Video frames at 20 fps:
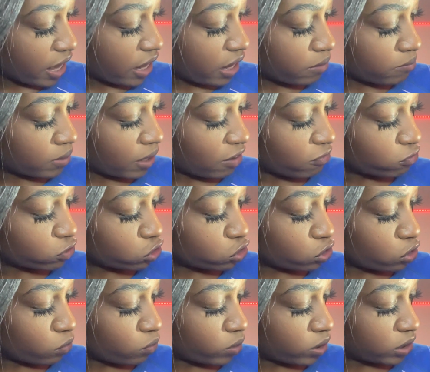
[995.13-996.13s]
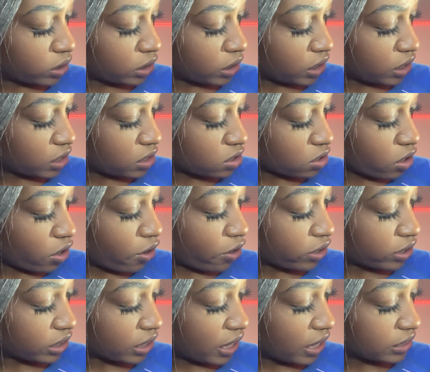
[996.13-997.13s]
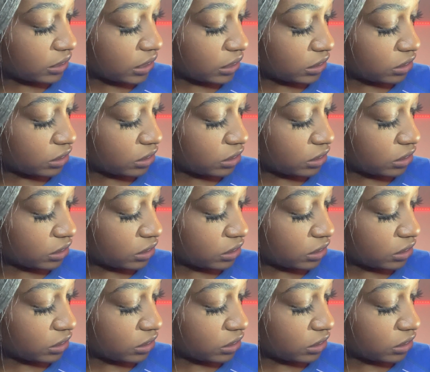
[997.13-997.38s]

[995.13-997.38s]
And I'm not for sure what these are yet.